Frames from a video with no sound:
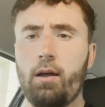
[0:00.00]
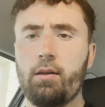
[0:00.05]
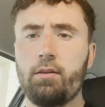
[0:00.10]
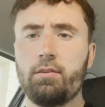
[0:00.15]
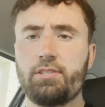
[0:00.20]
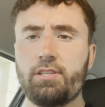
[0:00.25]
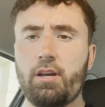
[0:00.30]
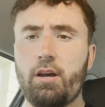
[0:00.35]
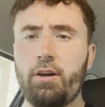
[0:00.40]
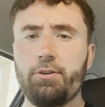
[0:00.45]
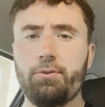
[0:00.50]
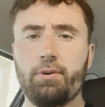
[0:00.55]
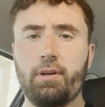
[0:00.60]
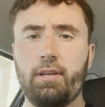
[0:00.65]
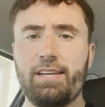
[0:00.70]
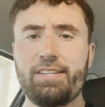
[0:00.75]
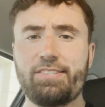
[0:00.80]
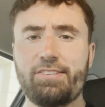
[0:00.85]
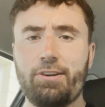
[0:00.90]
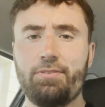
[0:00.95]
So,
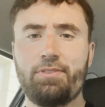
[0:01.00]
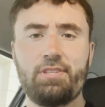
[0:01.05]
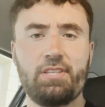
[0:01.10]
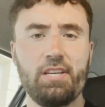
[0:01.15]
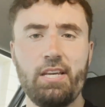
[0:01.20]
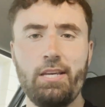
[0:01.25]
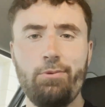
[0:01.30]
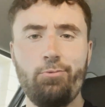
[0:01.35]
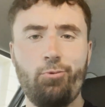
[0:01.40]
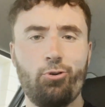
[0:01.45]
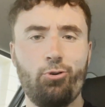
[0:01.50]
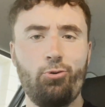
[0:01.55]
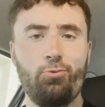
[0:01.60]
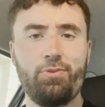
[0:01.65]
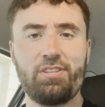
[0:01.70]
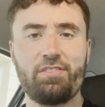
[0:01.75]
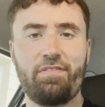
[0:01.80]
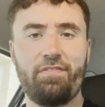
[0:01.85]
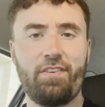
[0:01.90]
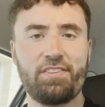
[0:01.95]
let's go see what all
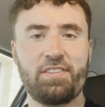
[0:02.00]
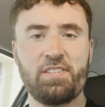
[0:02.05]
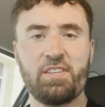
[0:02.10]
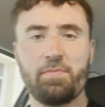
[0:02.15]
this fuss is